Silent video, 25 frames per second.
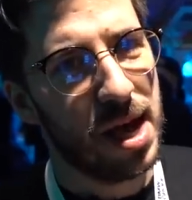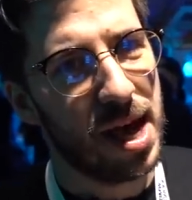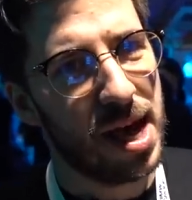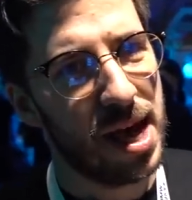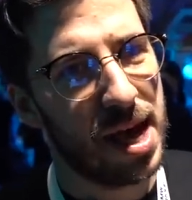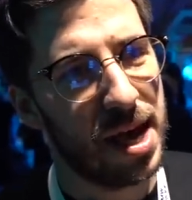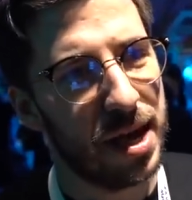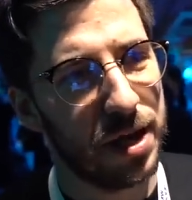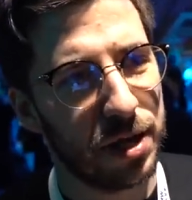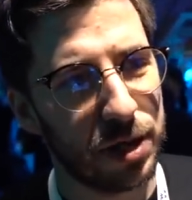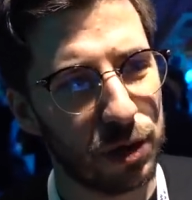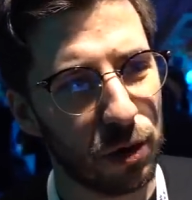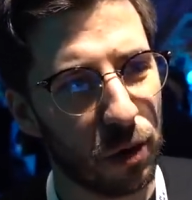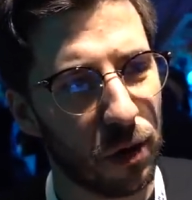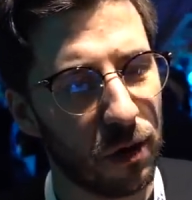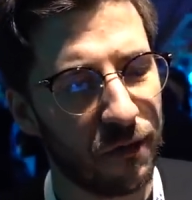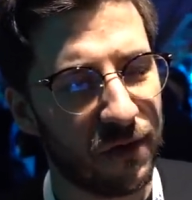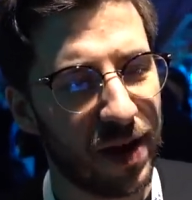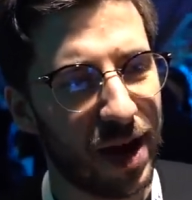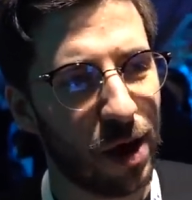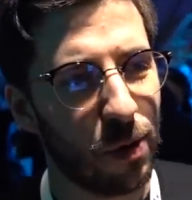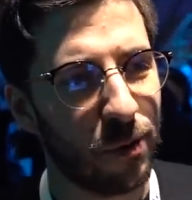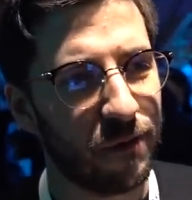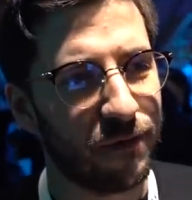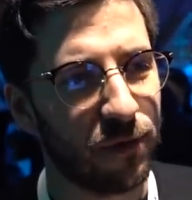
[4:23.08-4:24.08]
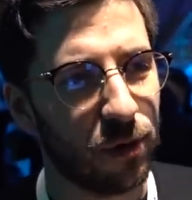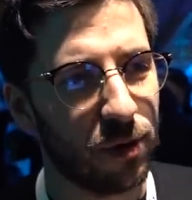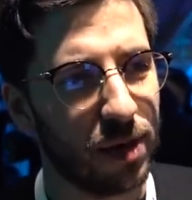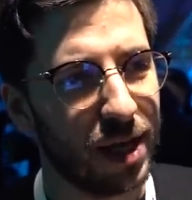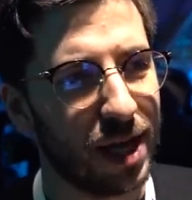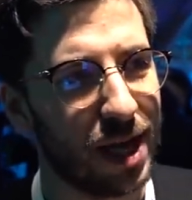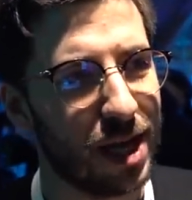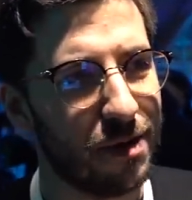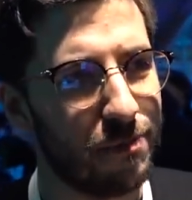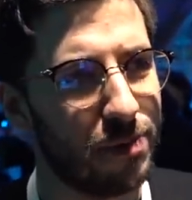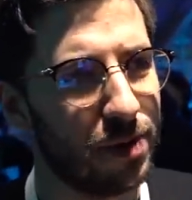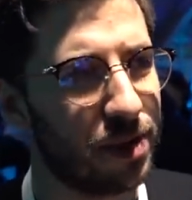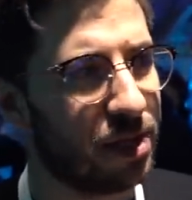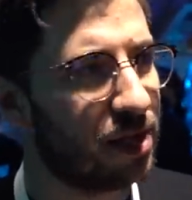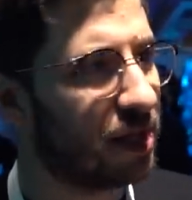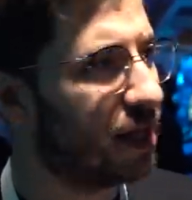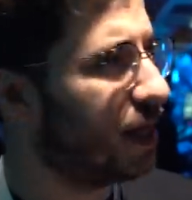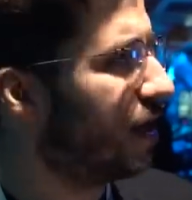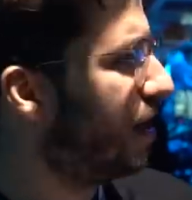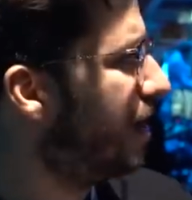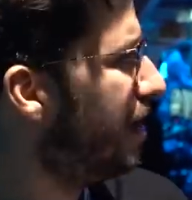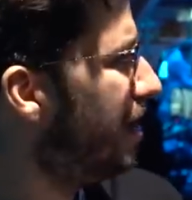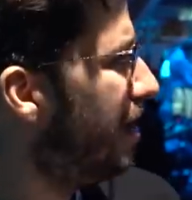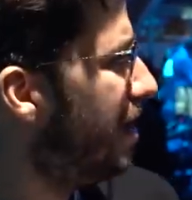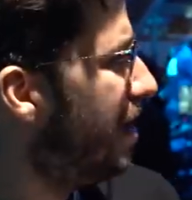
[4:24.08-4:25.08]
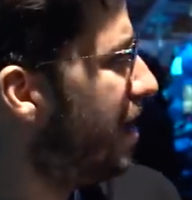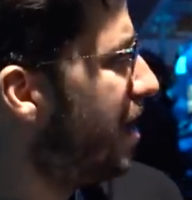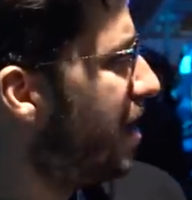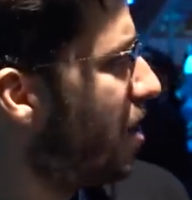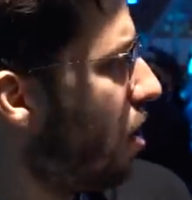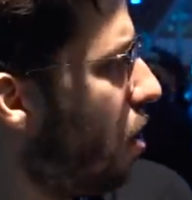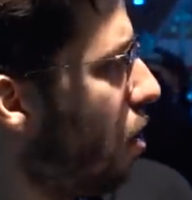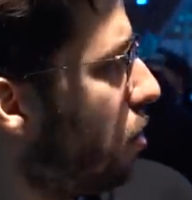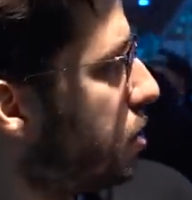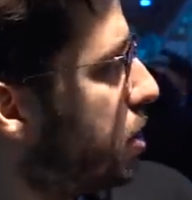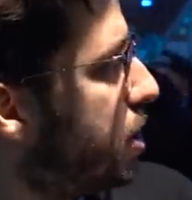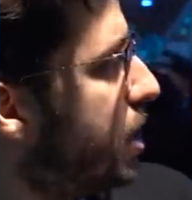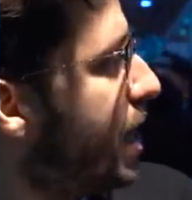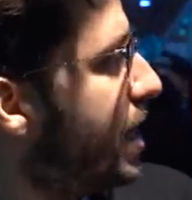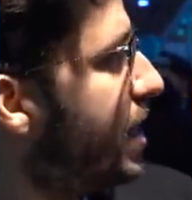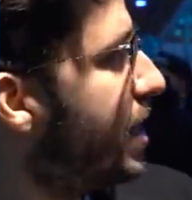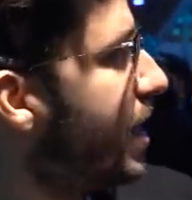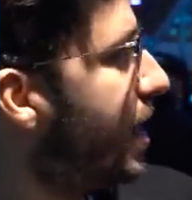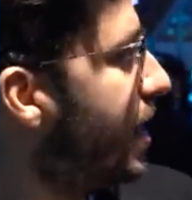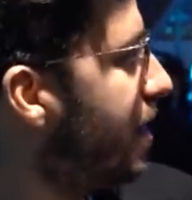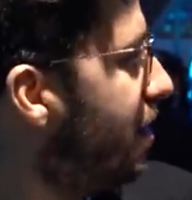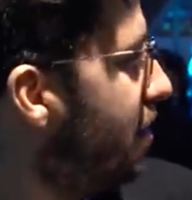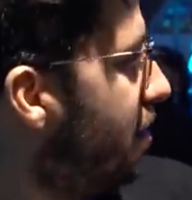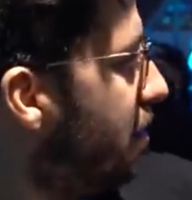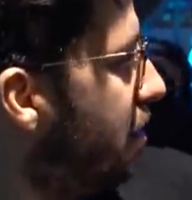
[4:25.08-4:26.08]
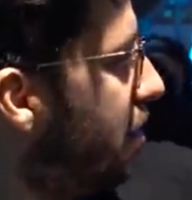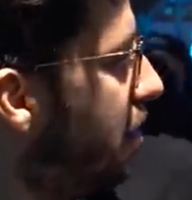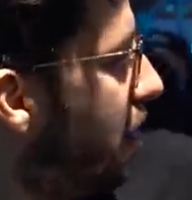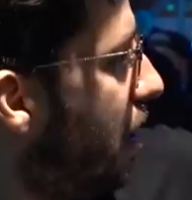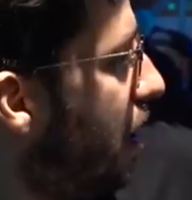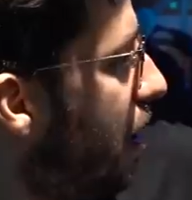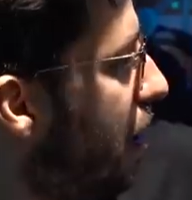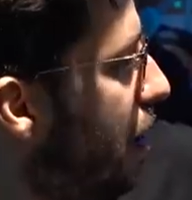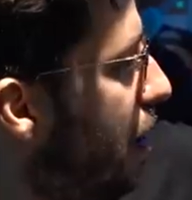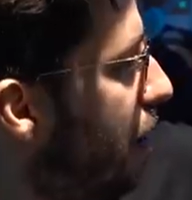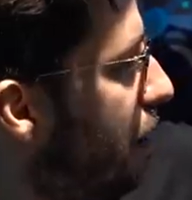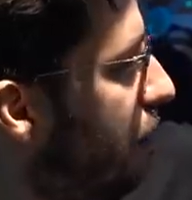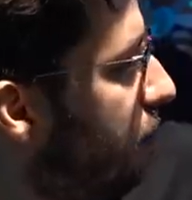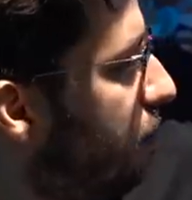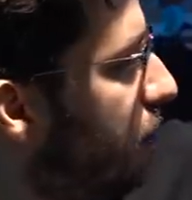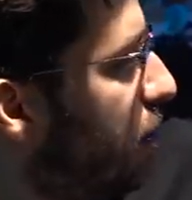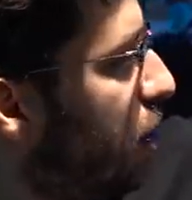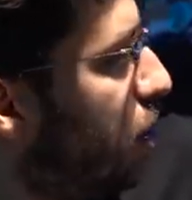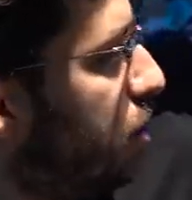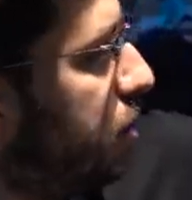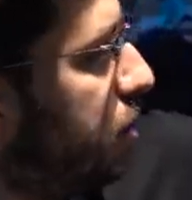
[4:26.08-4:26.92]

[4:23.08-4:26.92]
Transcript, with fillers: uh, sort of helpful here. But uh, odd setting. Uh, we're